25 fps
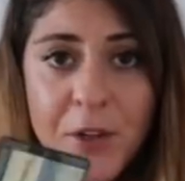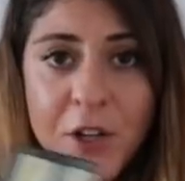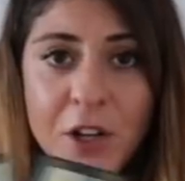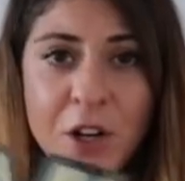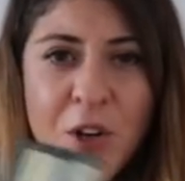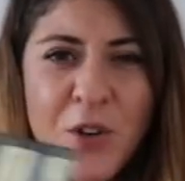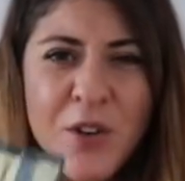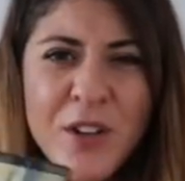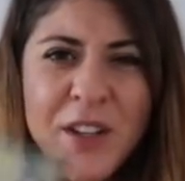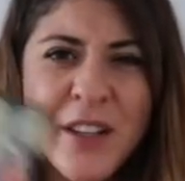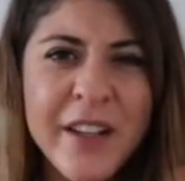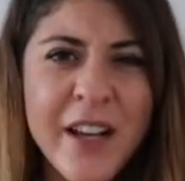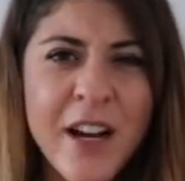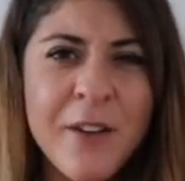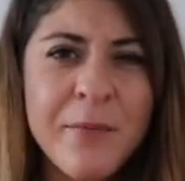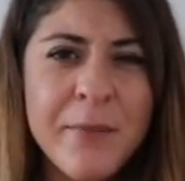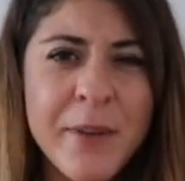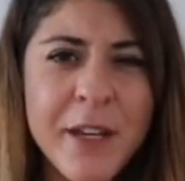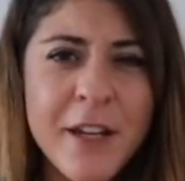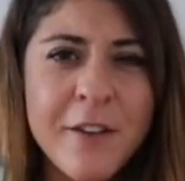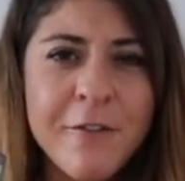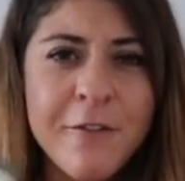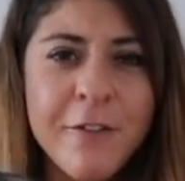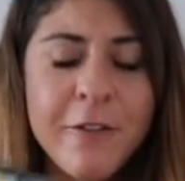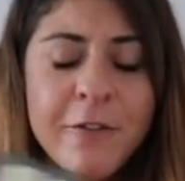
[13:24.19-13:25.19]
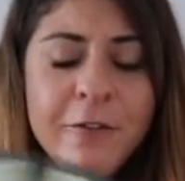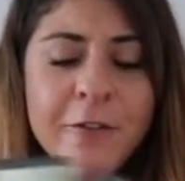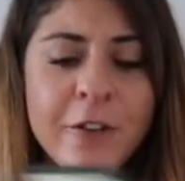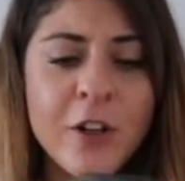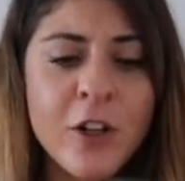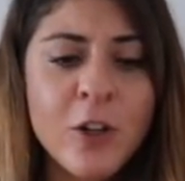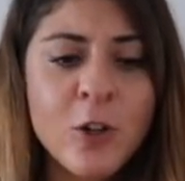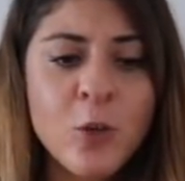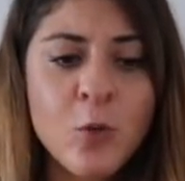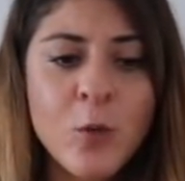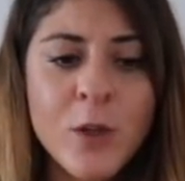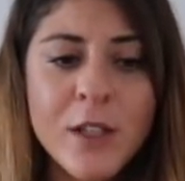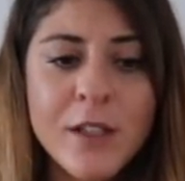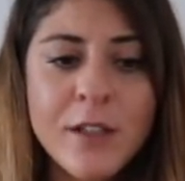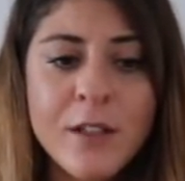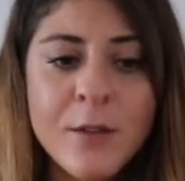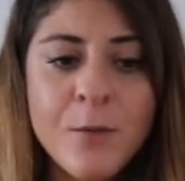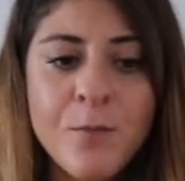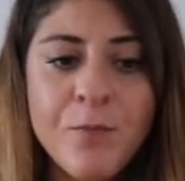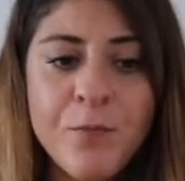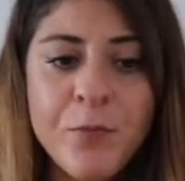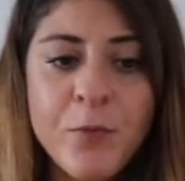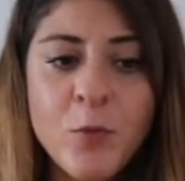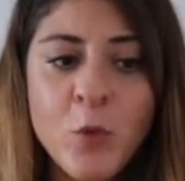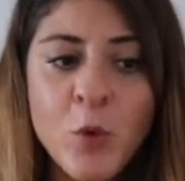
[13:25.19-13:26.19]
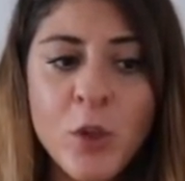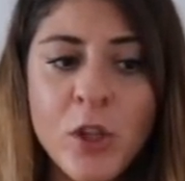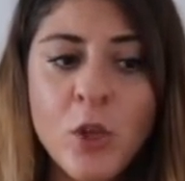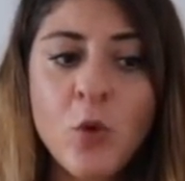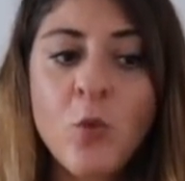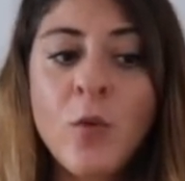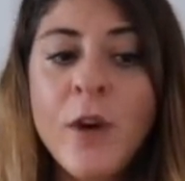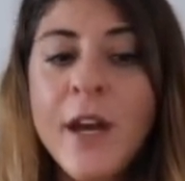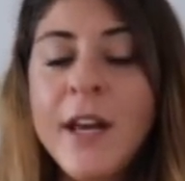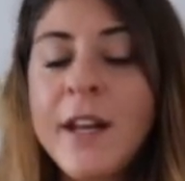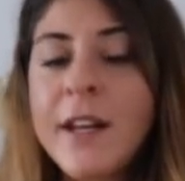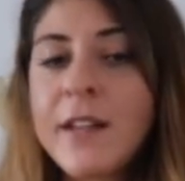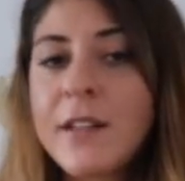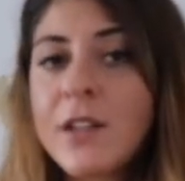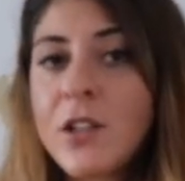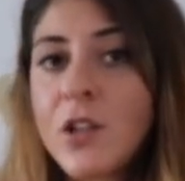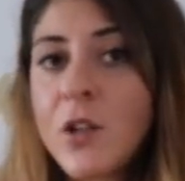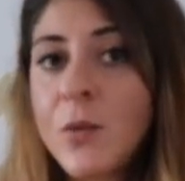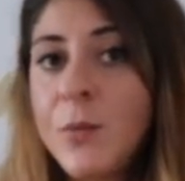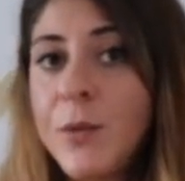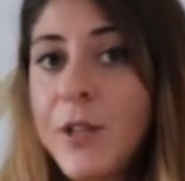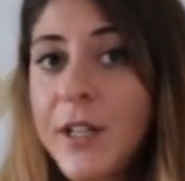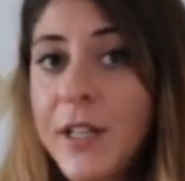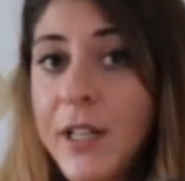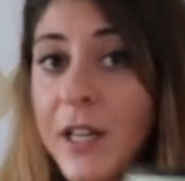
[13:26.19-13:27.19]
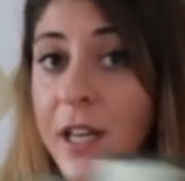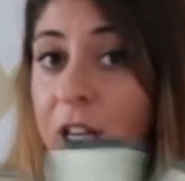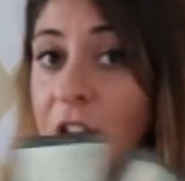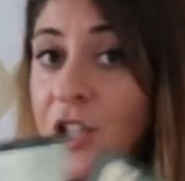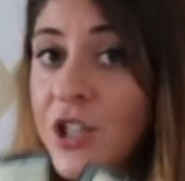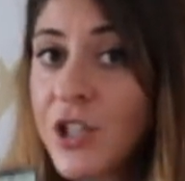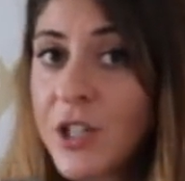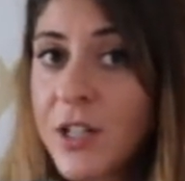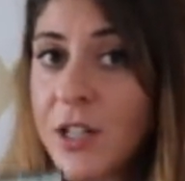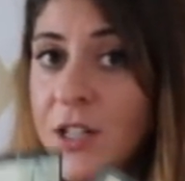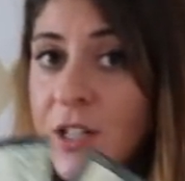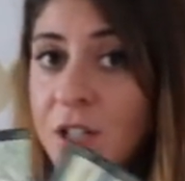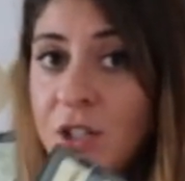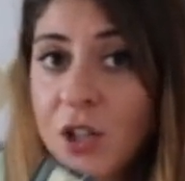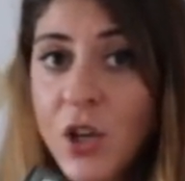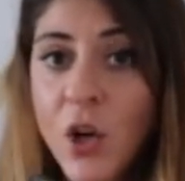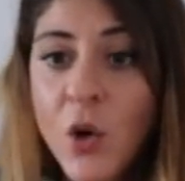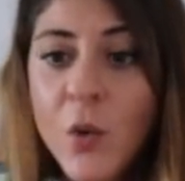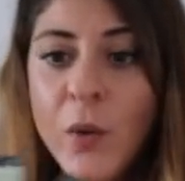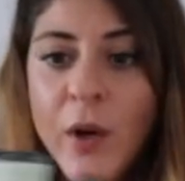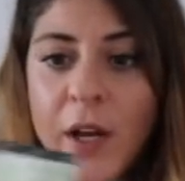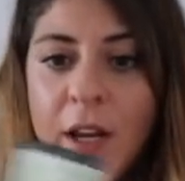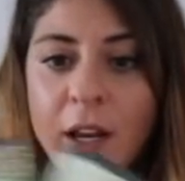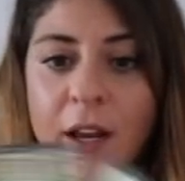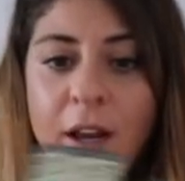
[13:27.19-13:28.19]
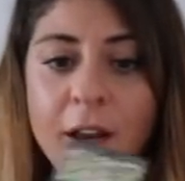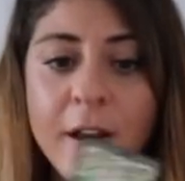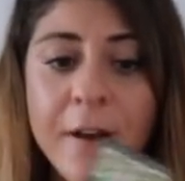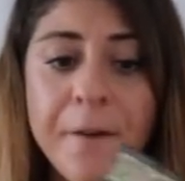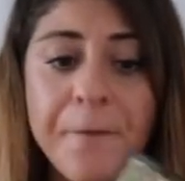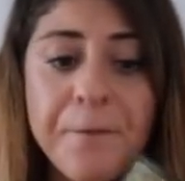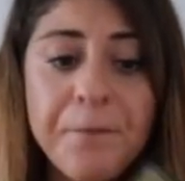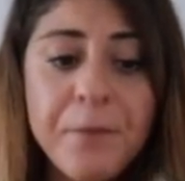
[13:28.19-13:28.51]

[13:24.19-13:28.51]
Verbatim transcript: you know not being fulfilled with the with the way that the communication is going